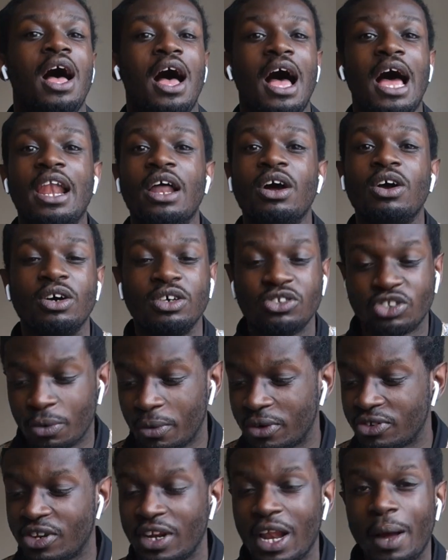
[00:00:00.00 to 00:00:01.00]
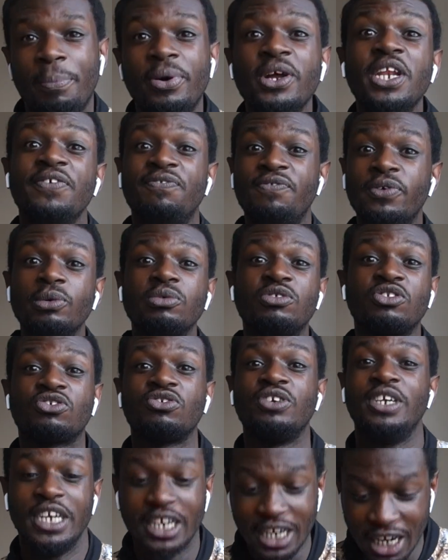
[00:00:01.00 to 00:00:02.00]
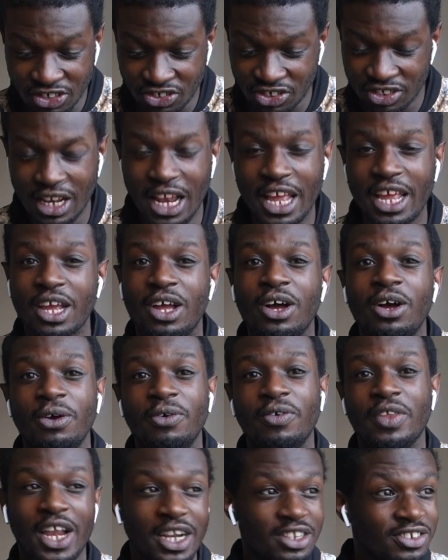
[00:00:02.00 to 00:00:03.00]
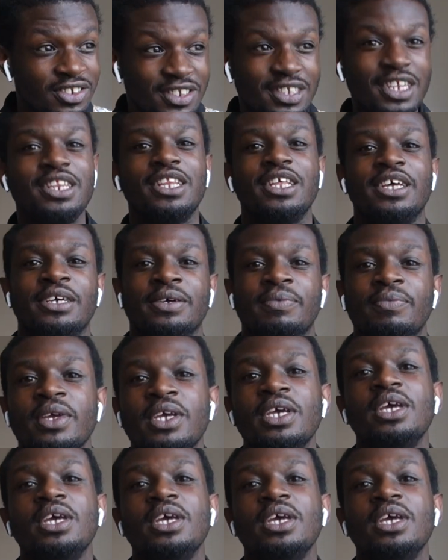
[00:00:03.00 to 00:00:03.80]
And I go on stopwatch and I put it full screen and I just let it go. And I just sit there.